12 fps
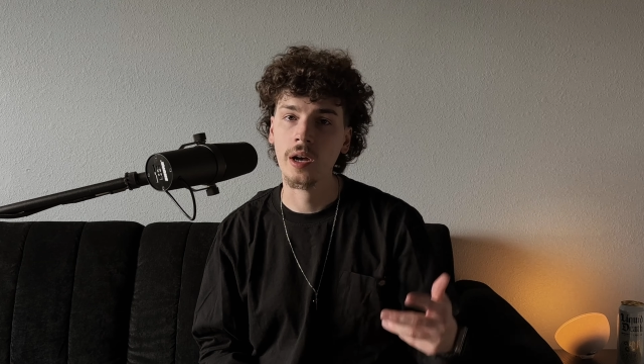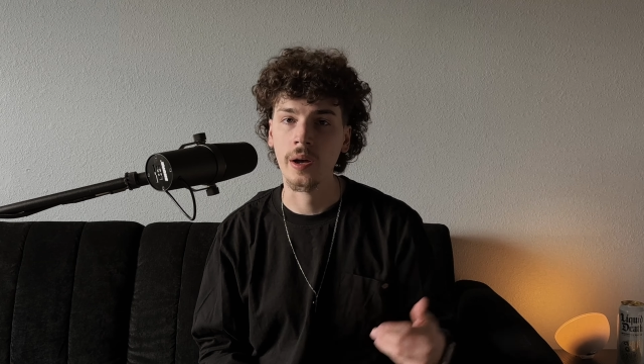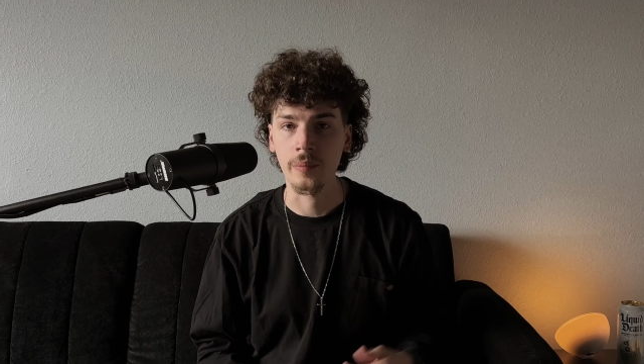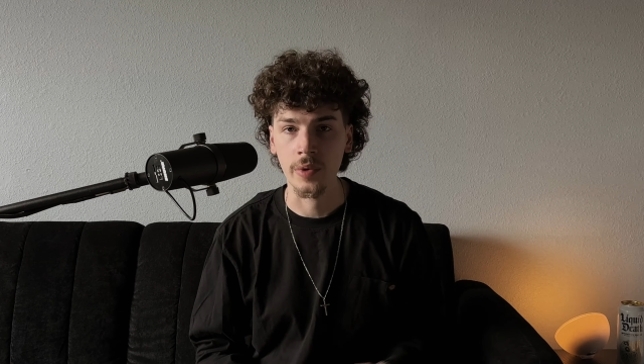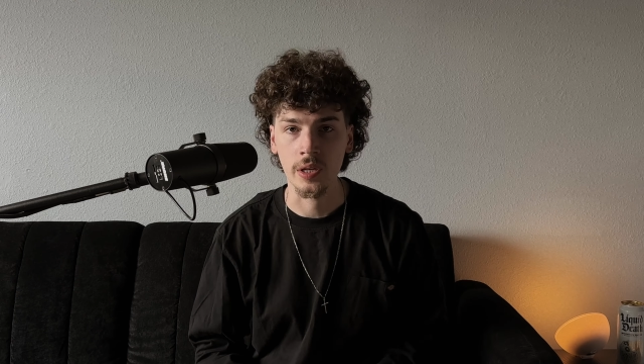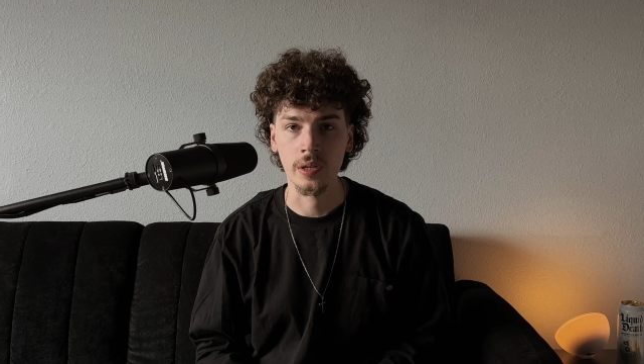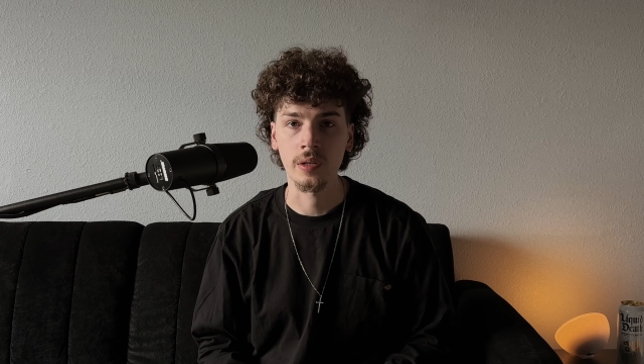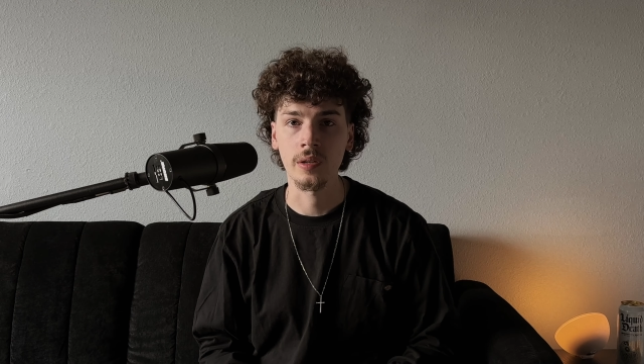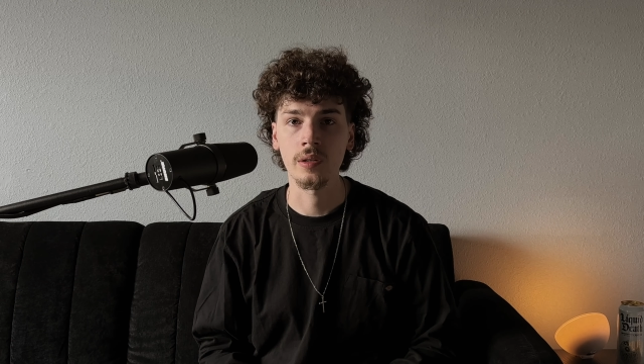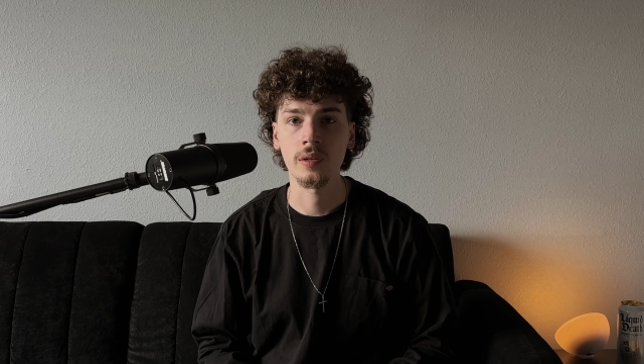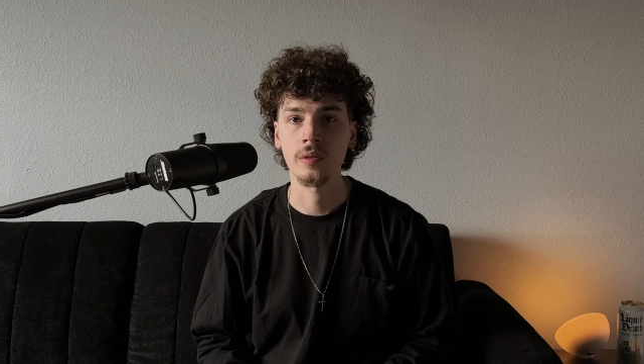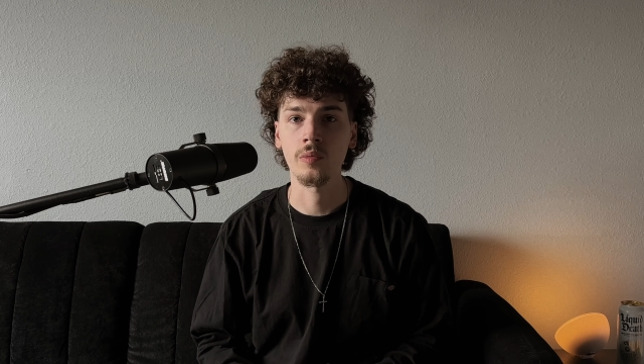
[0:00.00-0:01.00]
I
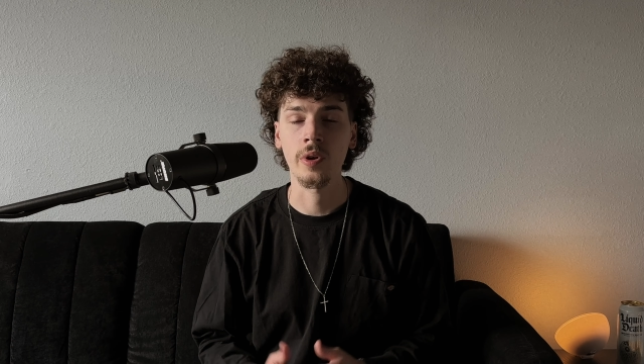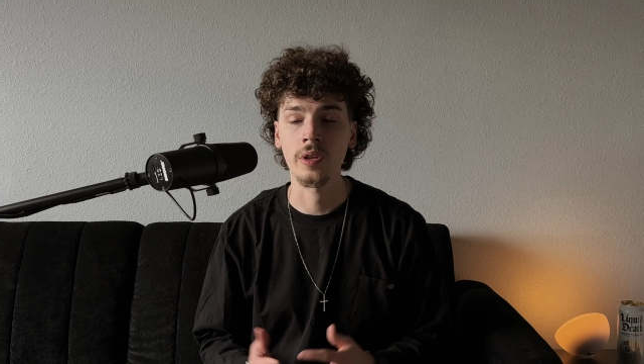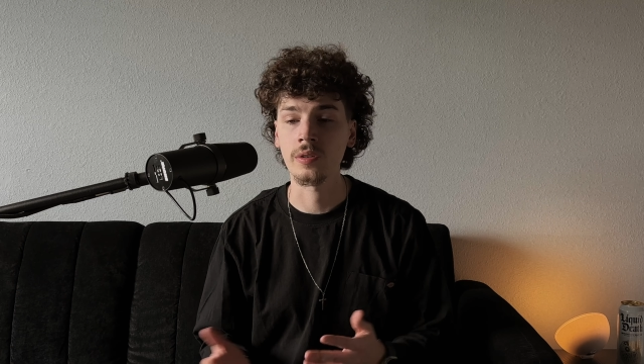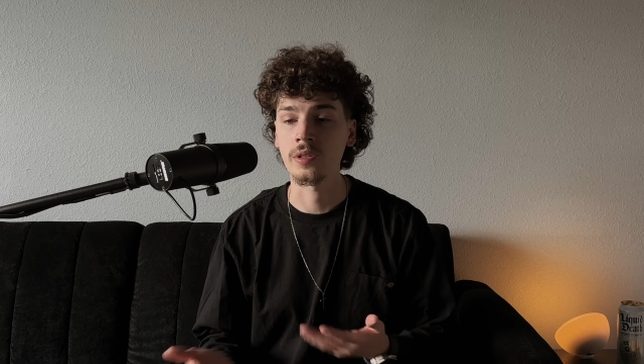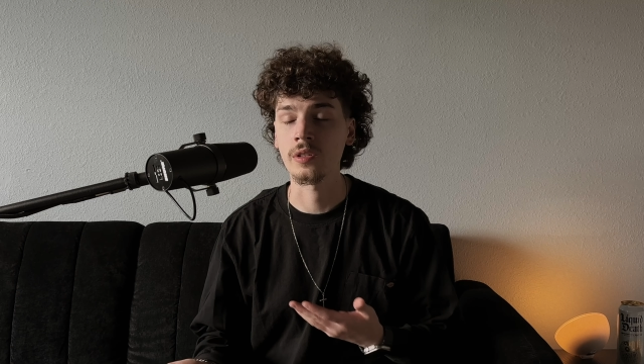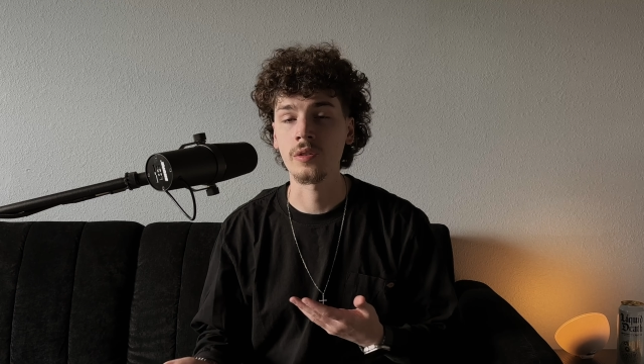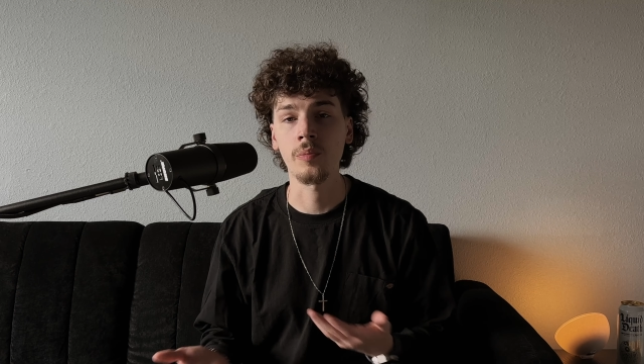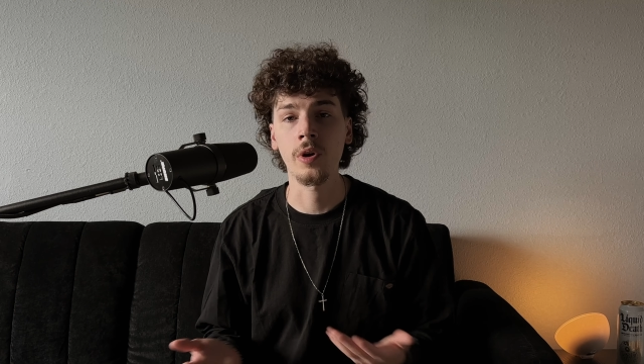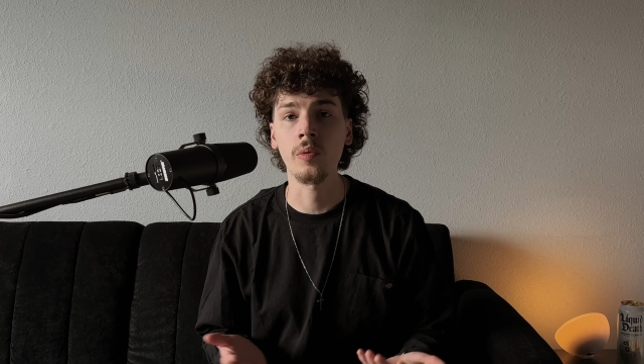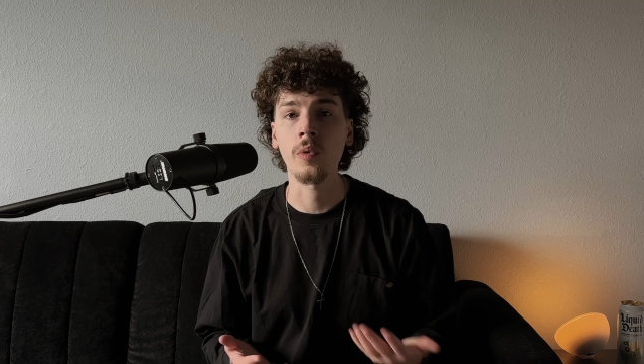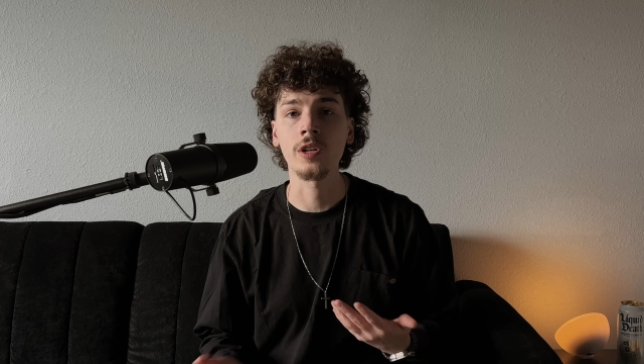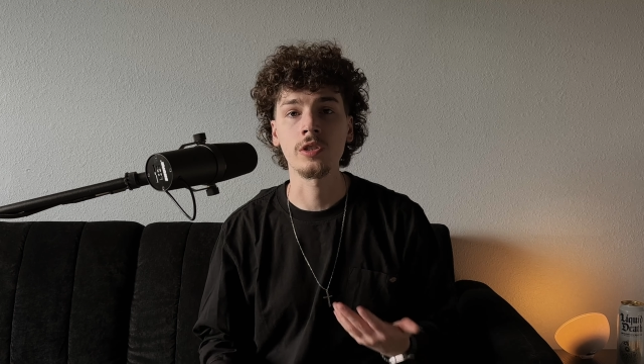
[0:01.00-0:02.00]
mean, whether it's a
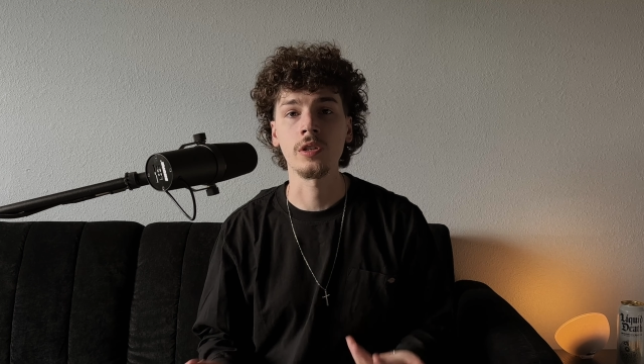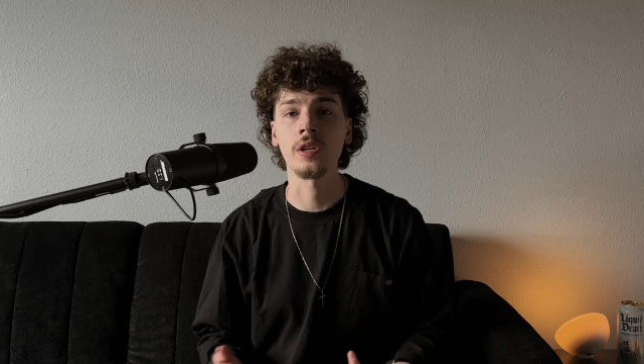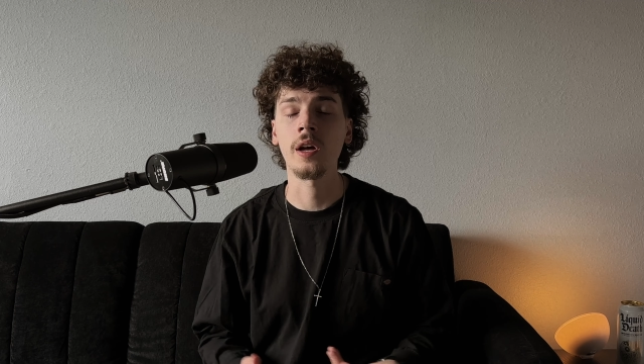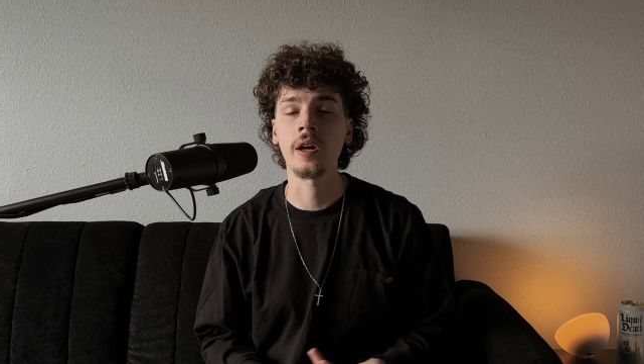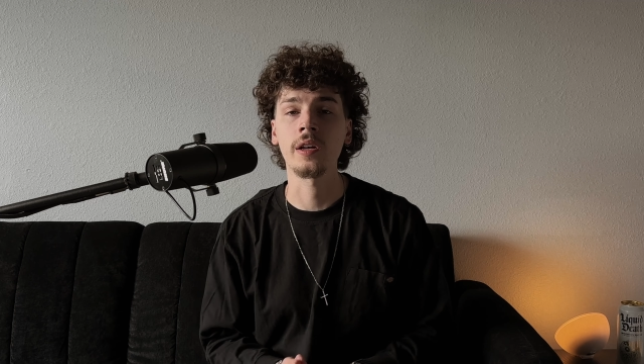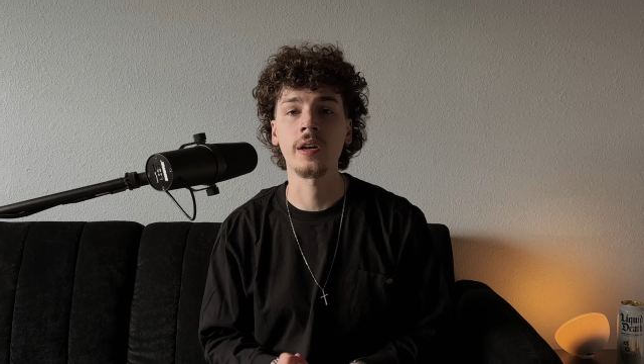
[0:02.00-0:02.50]
smartwatch or not,